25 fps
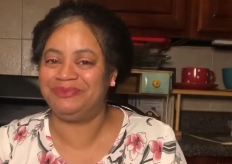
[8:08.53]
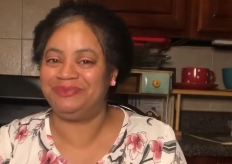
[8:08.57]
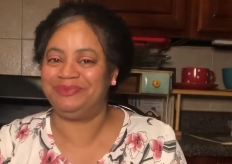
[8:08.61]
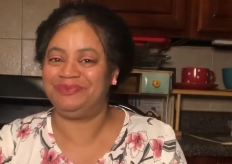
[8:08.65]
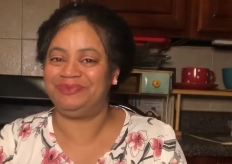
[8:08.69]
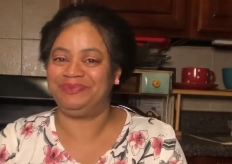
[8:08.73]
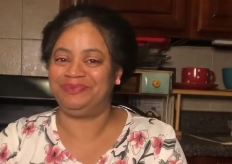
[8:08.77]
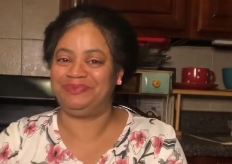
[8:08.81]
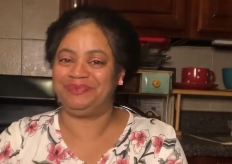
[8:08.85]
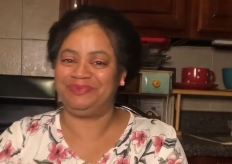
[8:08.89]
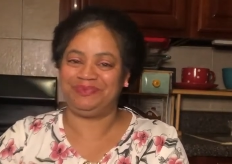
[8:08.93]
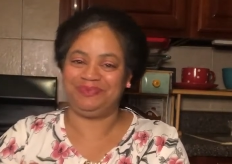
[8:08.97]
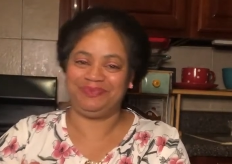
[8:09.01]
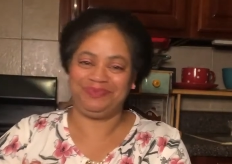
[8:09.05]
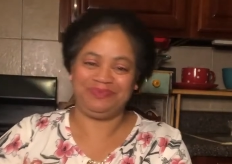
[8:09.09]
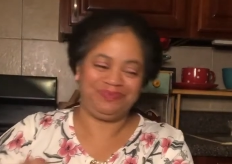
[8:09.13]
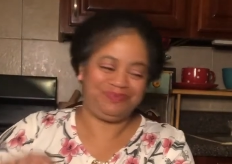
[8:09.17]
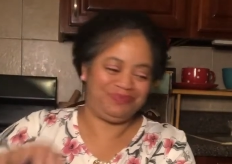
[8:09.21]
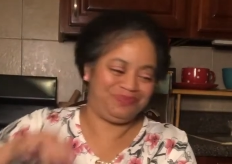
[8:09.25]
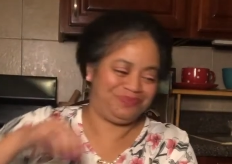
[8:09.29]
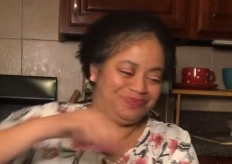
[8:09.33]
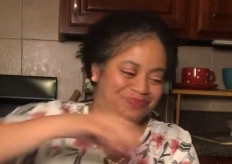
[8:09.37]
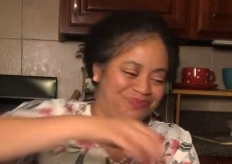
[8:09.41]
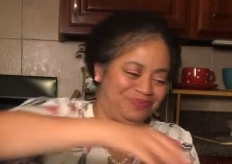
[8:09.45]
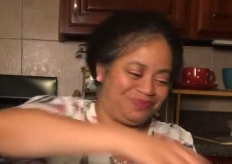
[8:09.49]

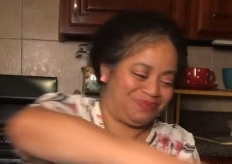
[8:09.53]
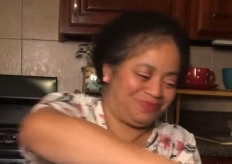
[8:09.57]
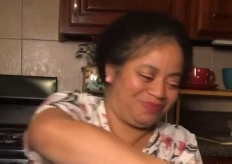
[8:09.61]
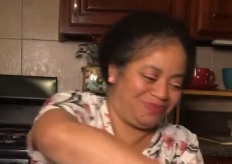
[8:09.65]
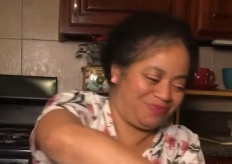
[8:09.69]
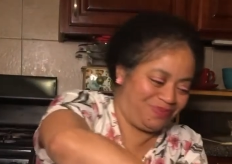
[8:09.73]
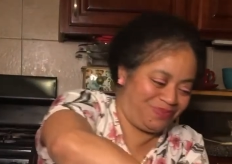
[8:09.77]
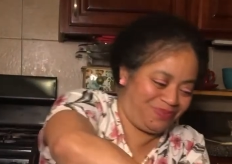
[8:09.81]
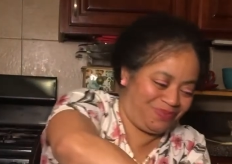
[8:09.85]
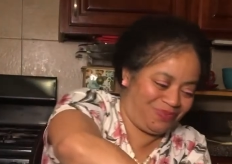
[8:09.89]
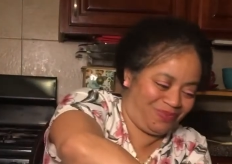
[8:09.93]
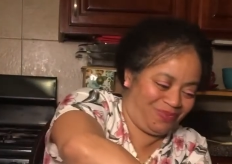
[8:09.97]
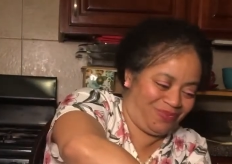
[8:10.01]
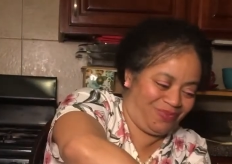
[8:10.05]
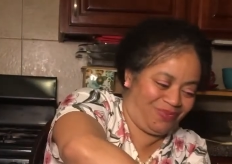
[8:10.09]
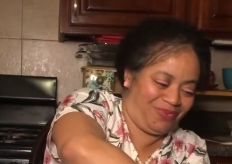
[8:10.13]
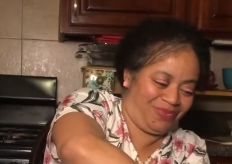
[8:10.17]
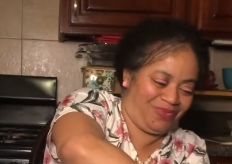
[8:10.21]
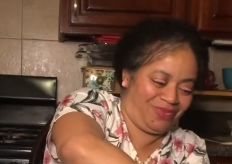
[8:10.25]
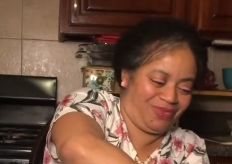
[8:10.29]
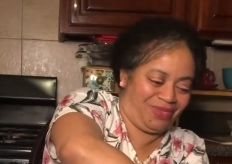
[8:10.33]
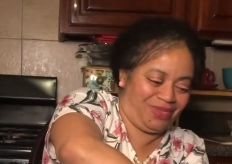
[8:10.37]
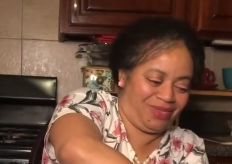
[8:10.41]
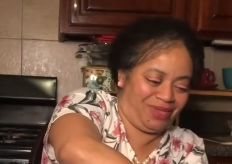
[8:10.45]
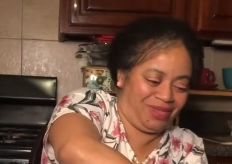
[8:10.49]

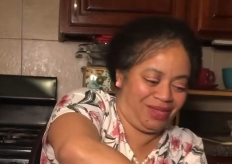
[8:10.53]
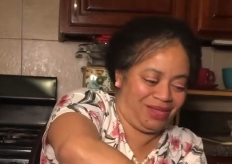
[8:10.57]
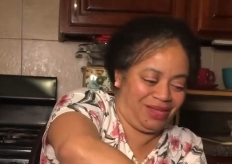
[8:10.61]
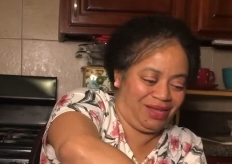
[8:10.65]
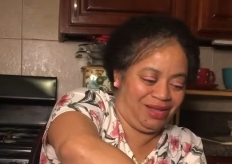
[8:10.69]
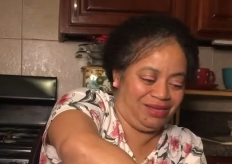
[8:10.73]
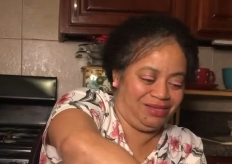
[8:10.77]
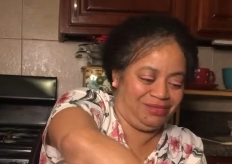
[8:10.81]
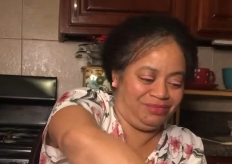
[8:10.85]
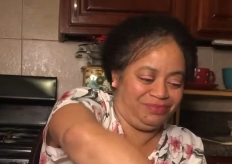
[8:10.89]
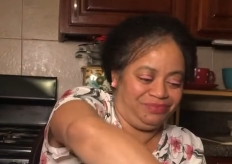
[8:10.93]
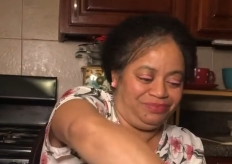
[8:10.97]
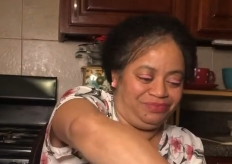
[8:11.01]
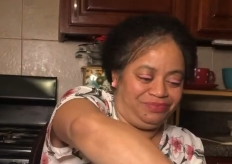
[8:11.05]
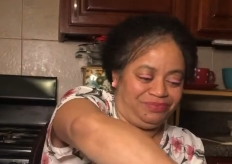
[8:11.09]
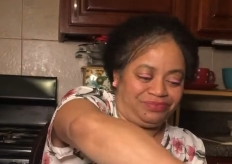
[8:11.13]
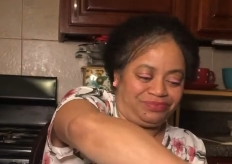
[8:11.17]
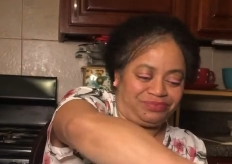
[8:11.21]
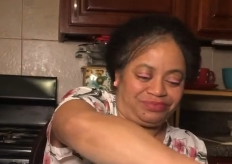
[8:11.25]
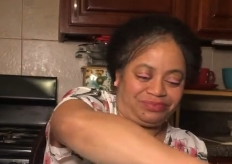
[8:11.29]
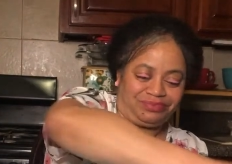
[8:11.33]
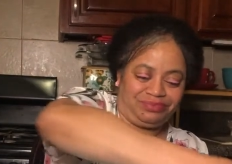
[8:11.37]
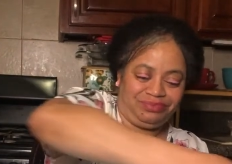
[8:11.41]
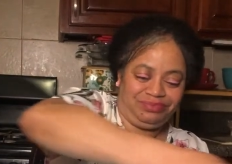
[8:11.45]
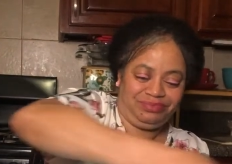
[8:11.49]

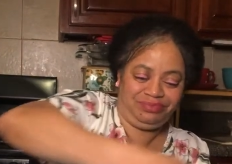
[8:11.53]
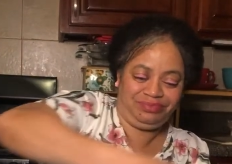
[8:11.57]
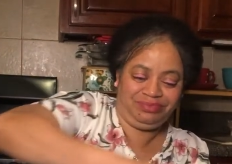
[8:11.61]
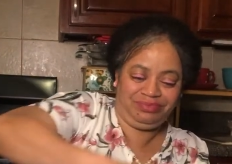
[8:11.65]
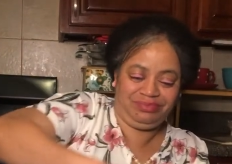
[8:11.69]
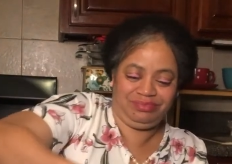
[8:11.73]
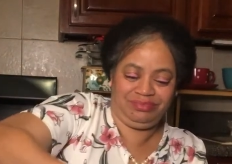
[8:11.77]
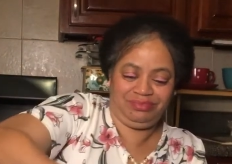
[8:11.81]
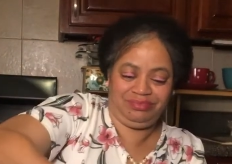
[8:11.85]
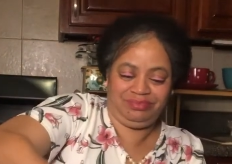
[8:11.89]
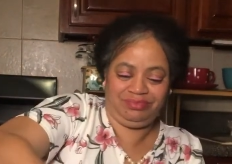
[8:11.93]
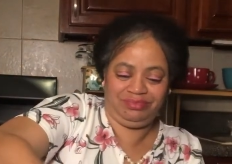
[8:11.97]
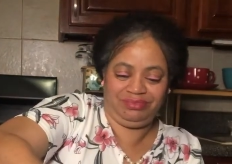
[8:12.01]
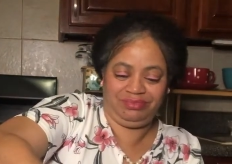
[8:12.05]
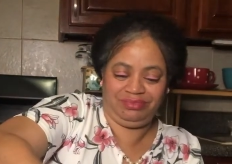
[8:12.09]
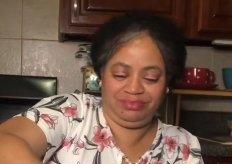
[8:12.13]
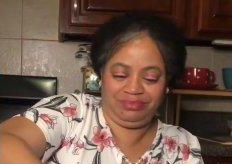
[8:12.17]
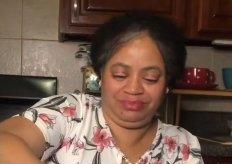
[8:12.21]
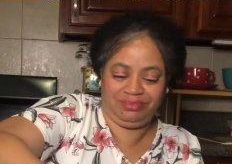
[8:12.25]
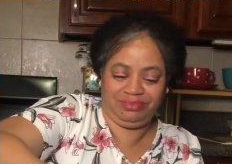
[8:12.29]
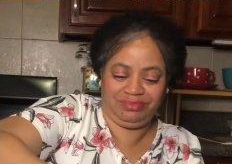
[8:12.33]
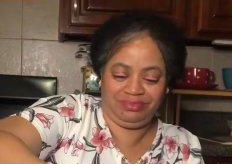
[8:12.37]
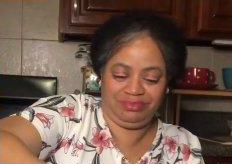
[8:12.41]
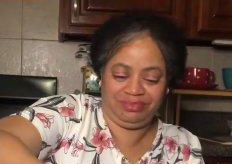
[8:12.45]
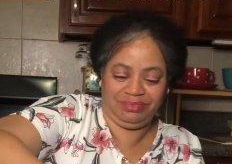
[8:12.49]
Nothing is said.